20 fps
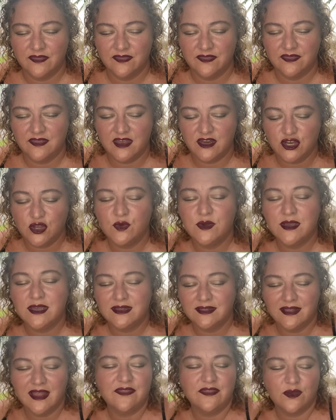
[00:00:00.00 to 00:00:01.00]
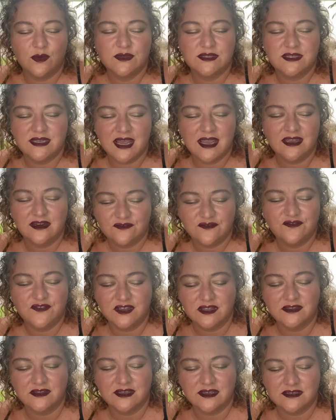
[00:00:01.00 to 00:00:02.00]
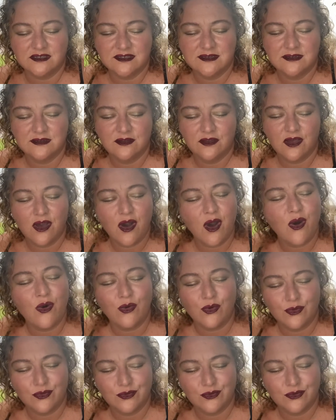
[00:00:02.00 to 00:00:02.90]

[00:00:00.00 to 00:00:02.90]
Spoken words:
then you can let those negative feelings go.